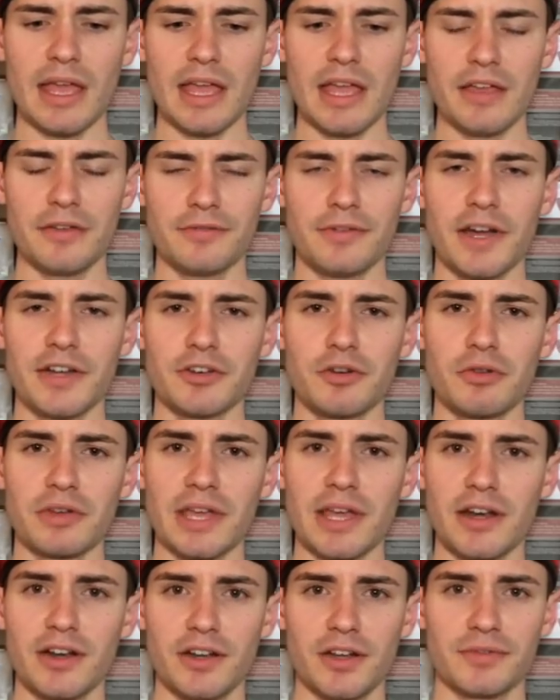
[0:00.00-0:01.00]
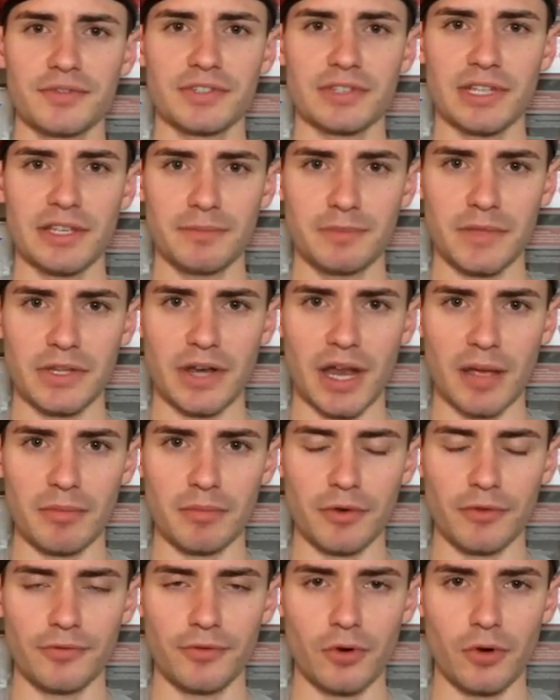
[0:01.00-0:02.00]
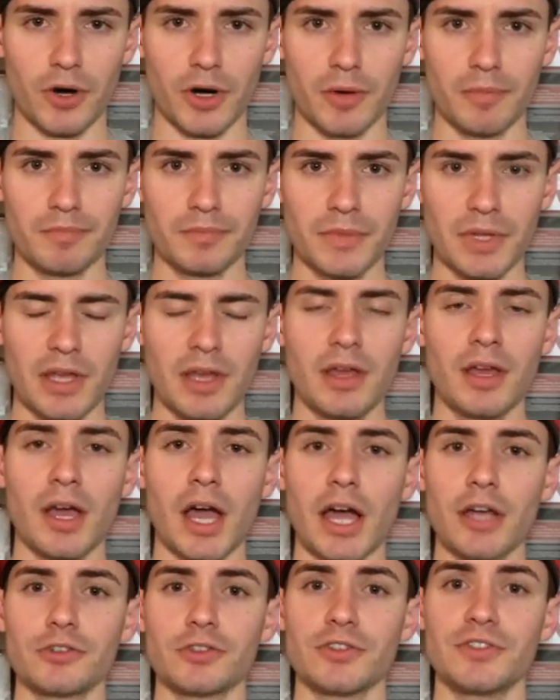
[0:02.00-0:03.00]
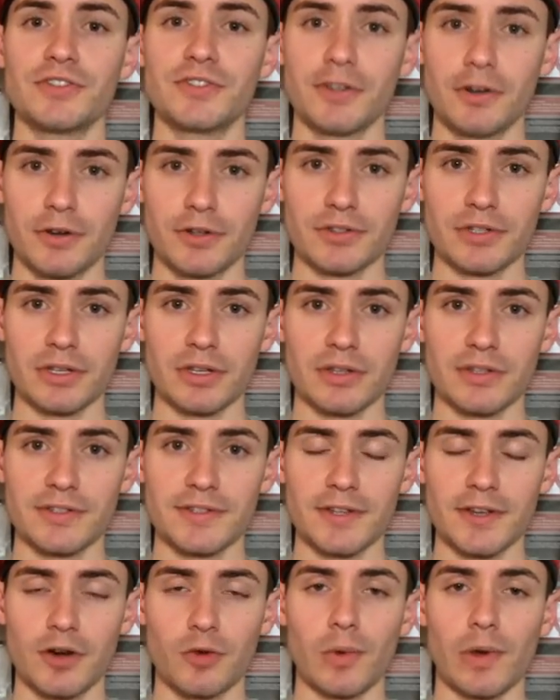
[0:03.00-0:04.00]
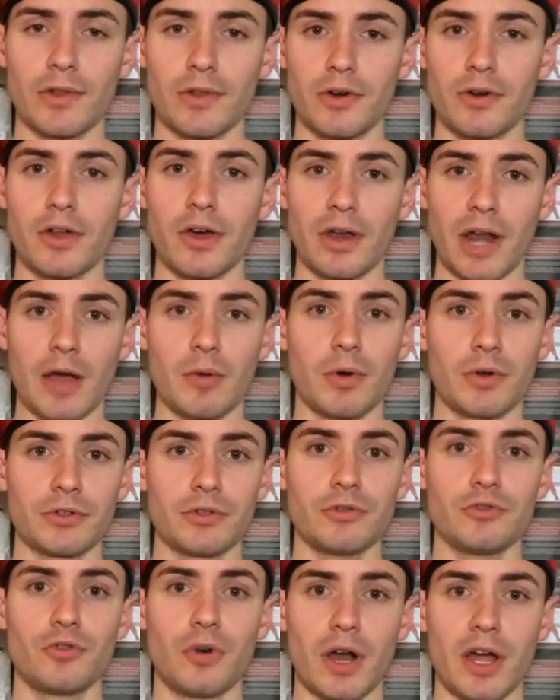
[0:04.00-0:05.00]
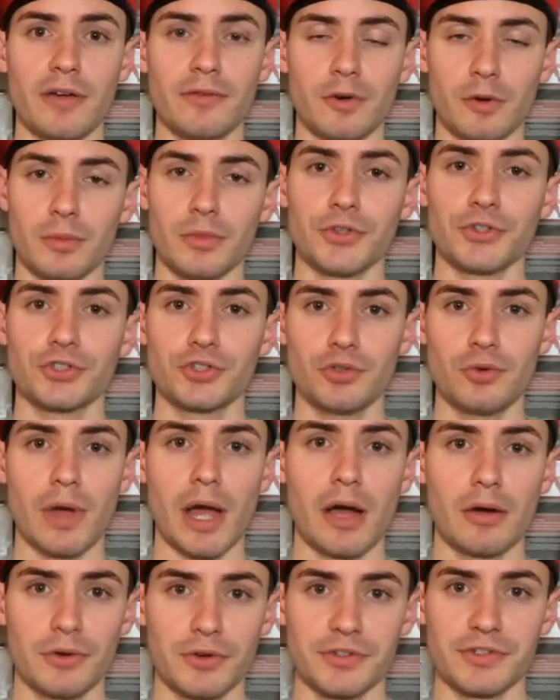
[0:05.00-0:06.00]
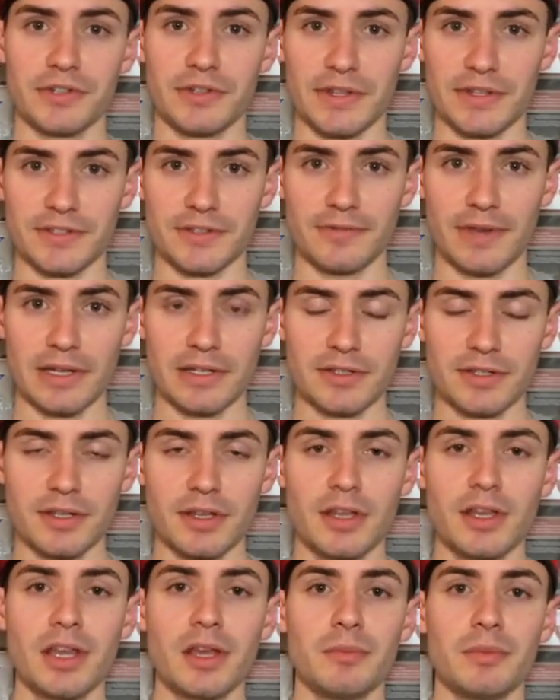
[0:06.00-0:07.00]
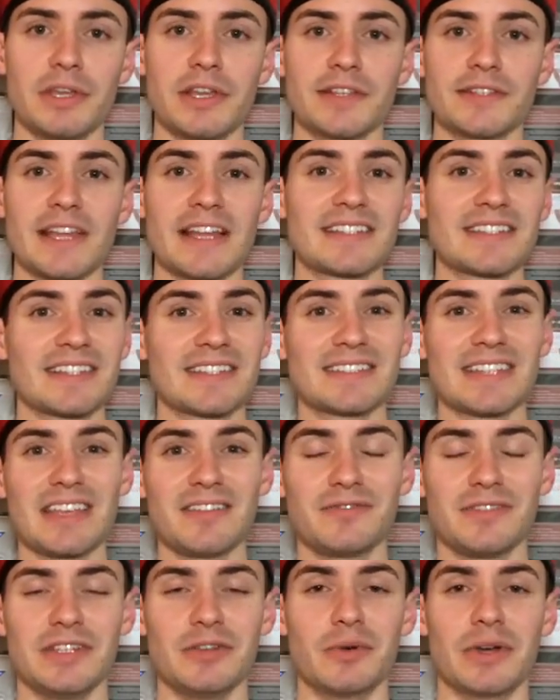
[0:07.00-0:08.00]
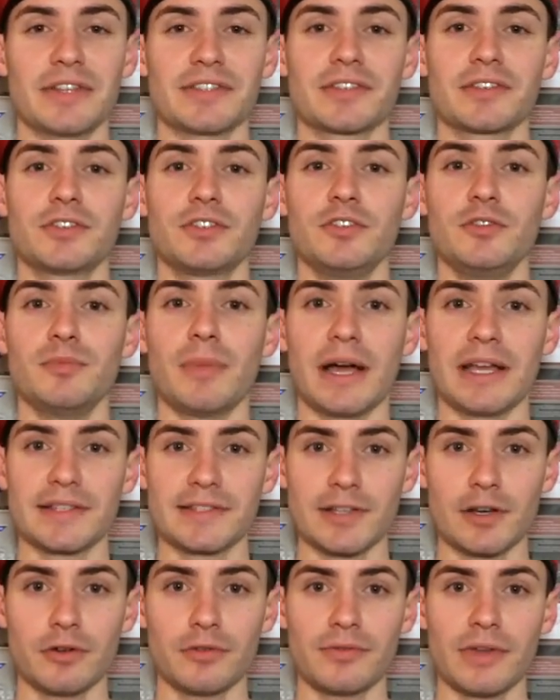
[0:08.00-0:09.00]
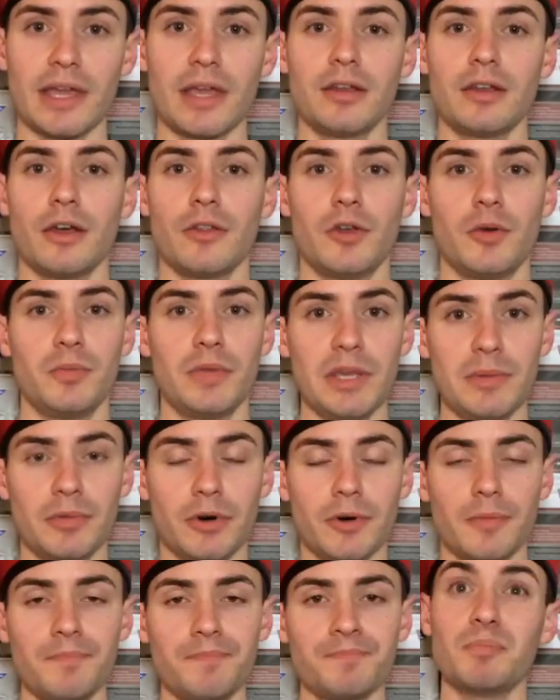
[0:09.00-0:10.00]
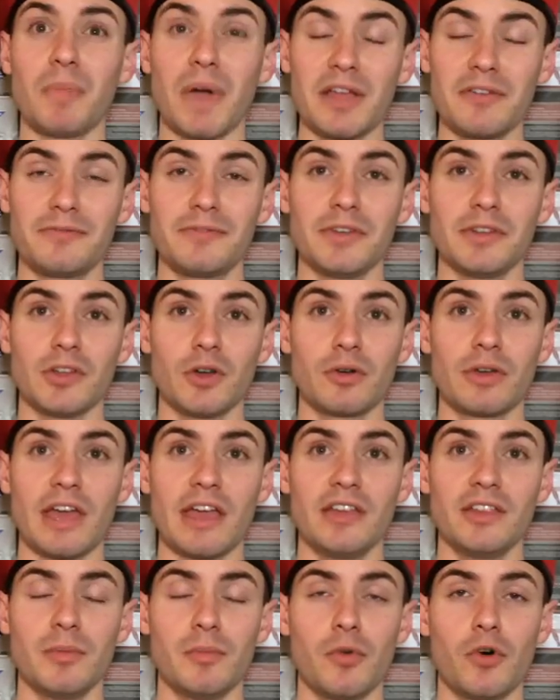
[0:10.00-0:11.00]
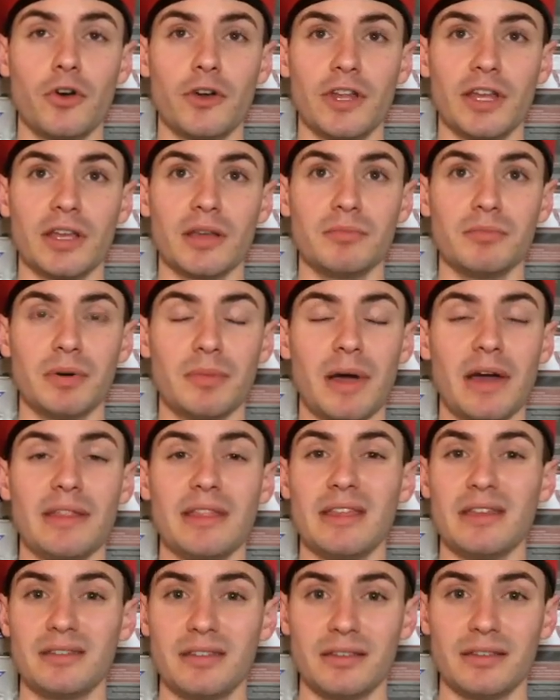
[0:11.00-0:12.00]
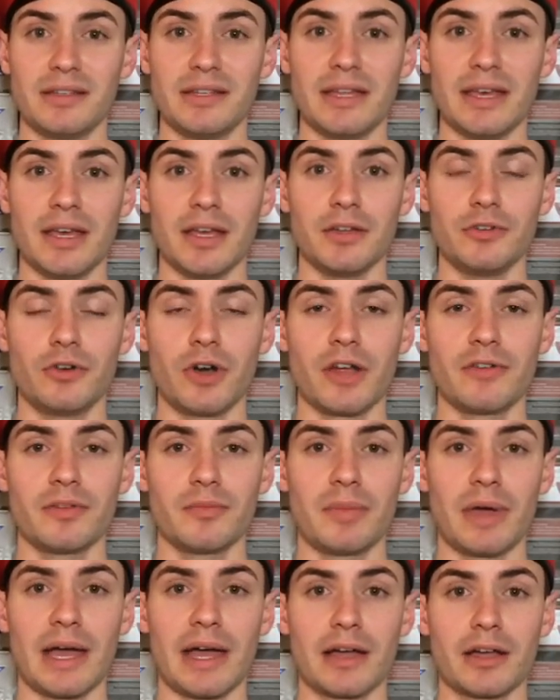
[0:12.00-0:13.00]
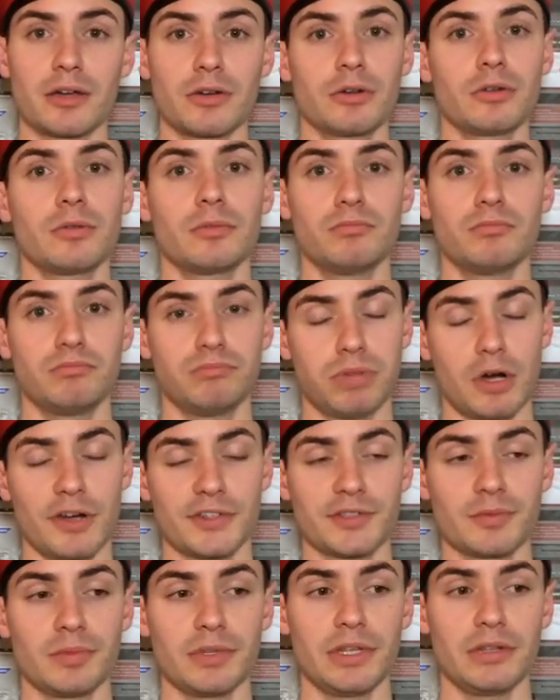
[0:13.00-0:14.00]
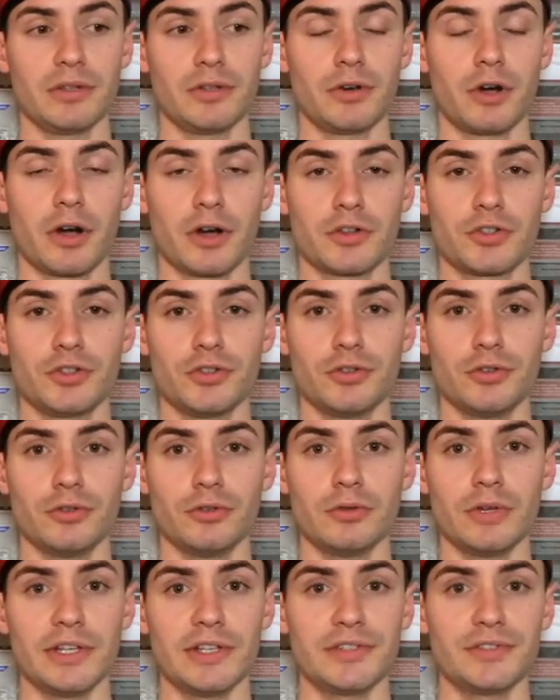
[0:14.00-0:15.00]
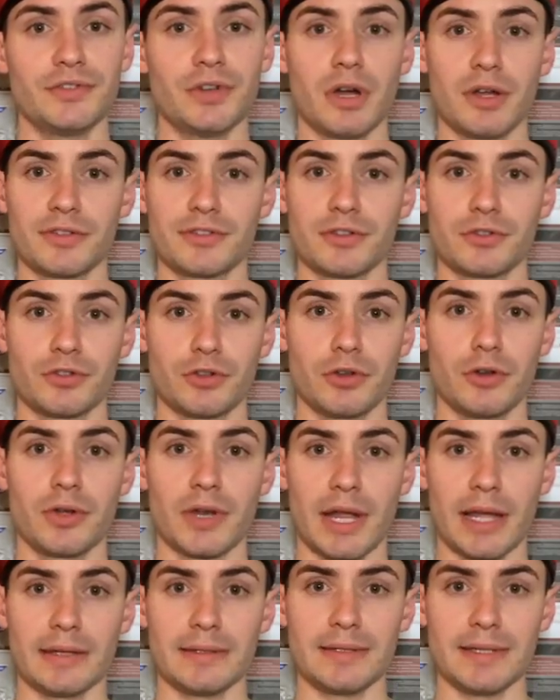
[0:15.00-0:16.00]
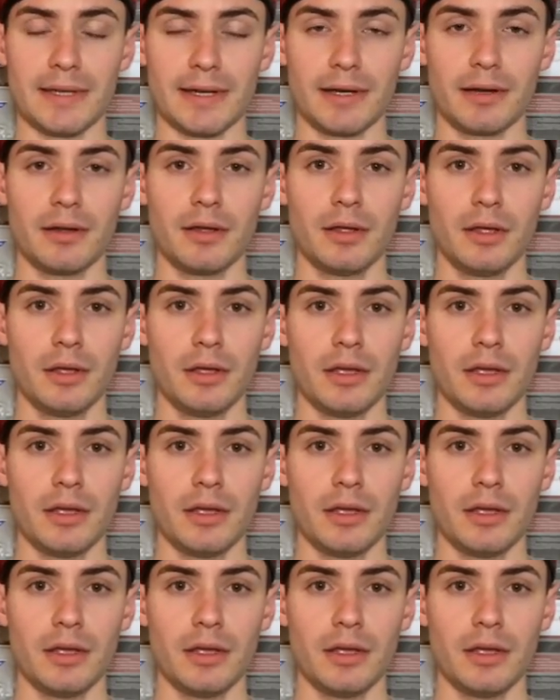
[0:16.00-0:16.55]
If I don't get enough sleep the night before, I should seriously consider whether or not I want to drive almost 2 hours to this event, because that's a safety risk to myself and other people. Might feel okay in the morning, but by the end of the day, driving back, possibly in the dark too, is not such a good idea.